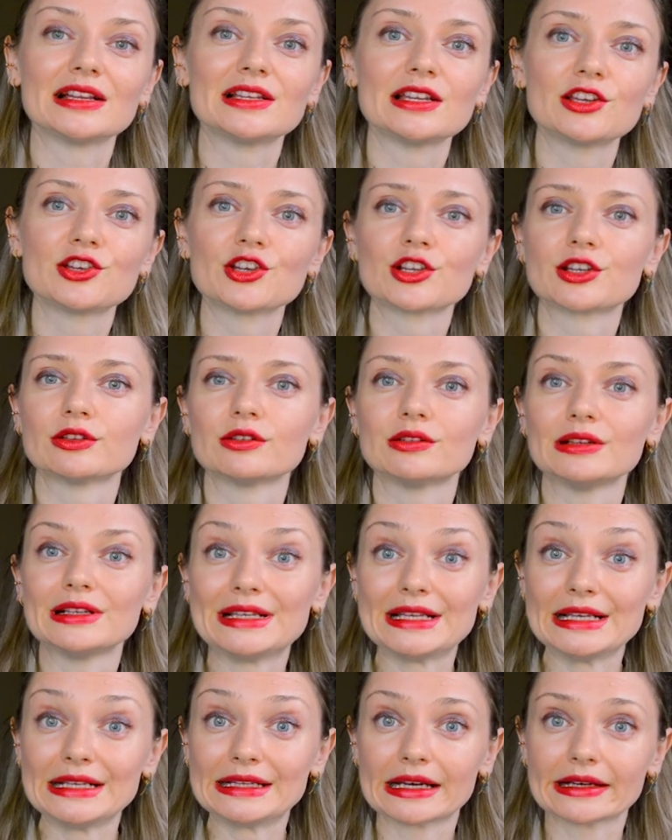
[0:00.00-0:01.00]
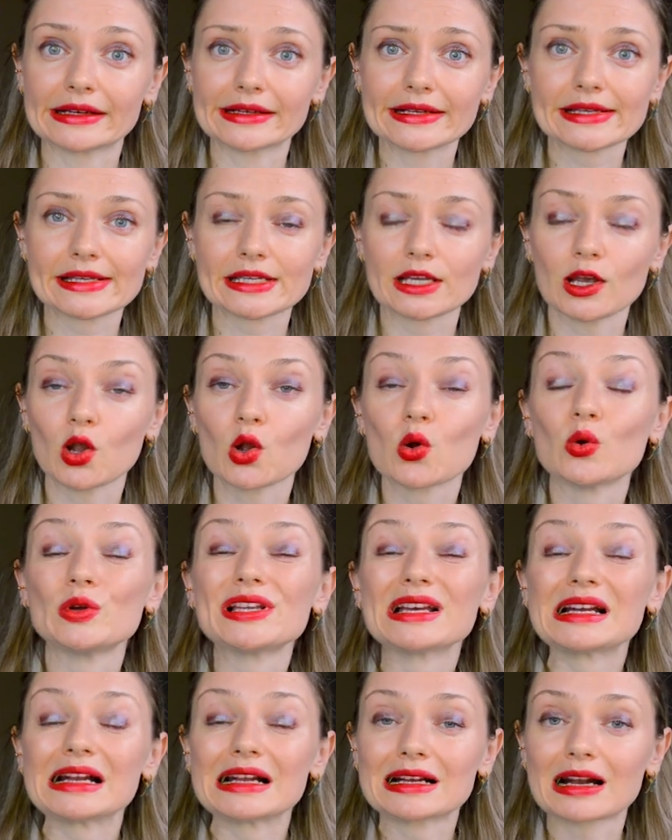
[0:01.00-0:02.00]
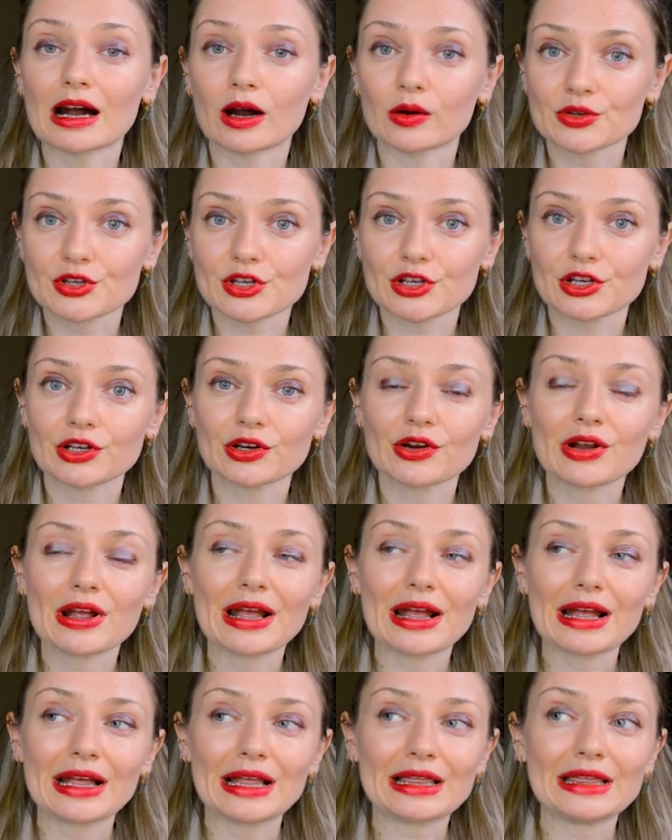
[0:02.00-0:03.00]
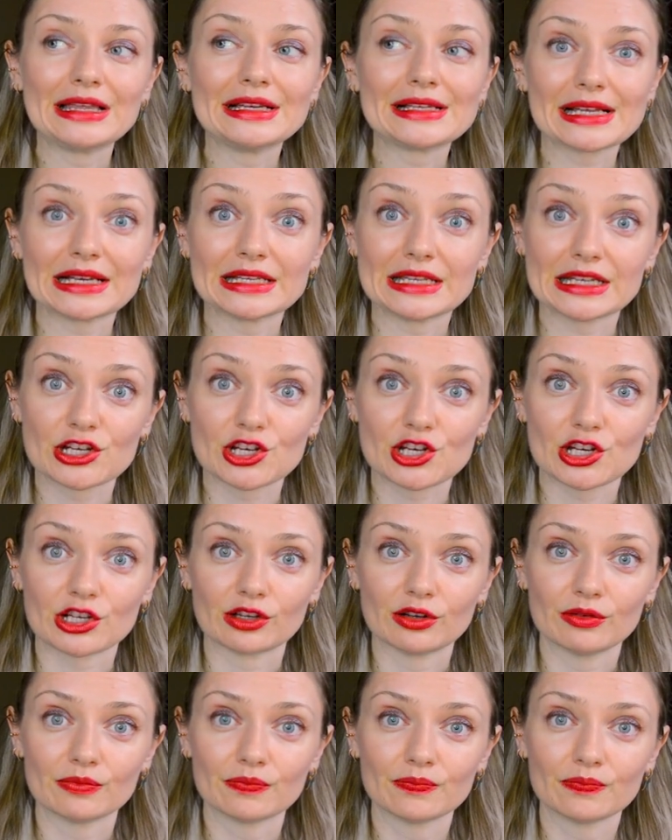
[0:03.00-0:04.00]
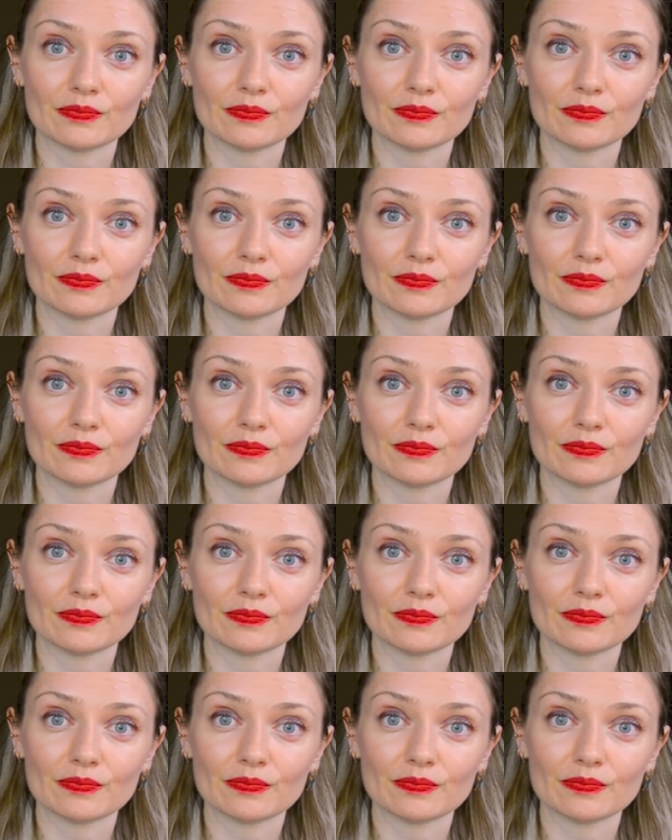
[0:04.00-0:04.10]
a digital detox could counter this addiction.